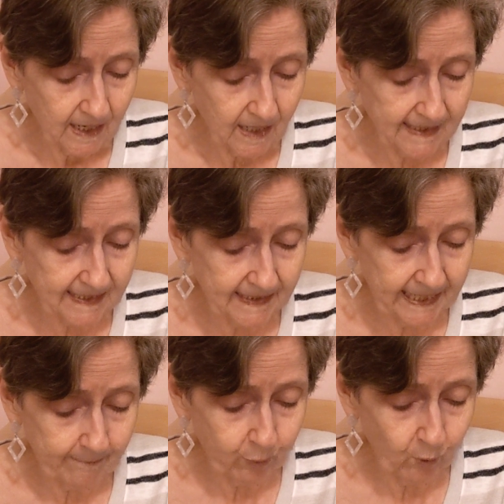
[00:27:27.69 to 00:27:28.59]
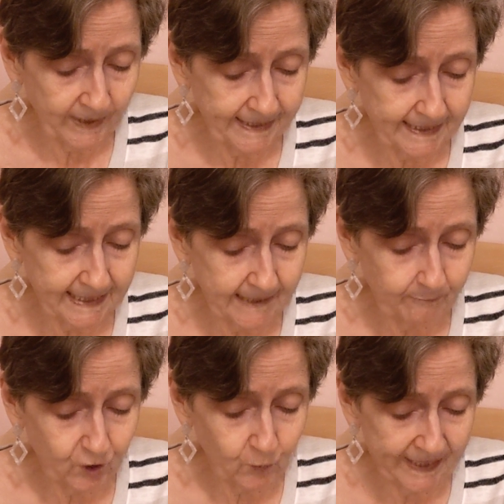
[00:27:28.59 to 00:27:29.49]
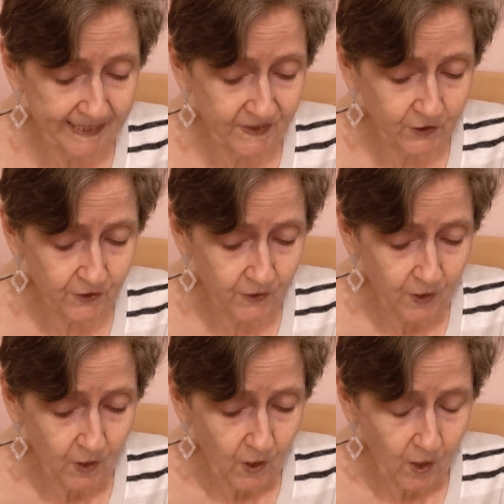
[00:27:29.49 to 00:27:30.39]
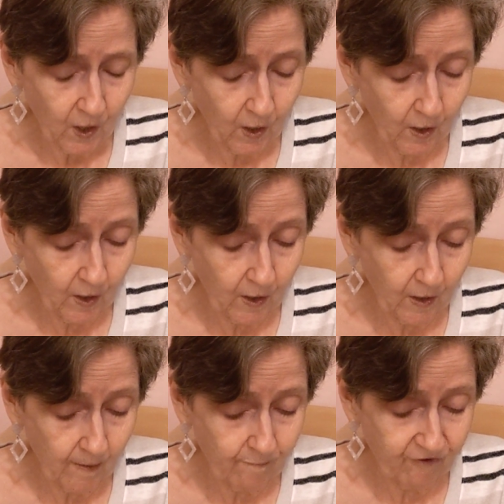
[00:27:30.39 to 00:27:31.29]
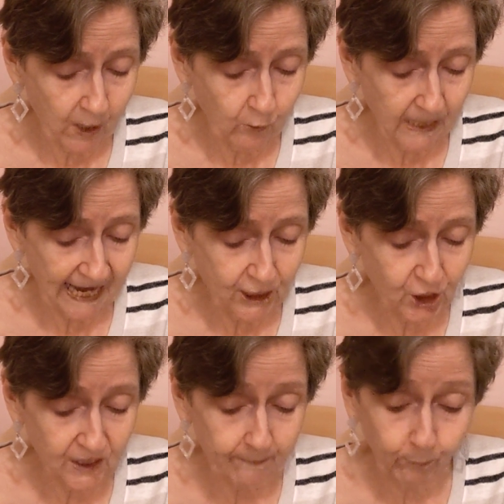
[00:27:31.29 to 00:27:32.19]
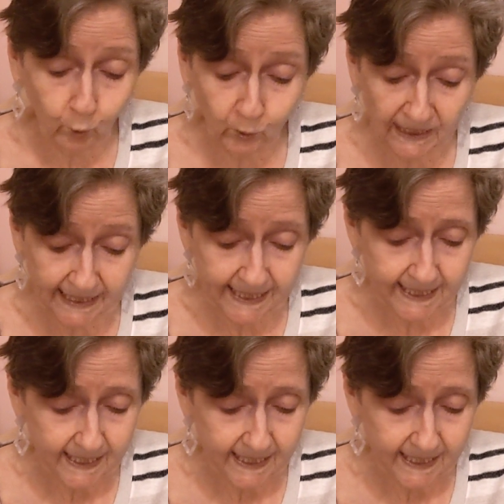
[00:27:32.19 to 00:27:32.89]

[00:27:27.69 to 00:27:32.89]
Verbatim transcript: a slant point tip tweezer, a brow lash spoolie,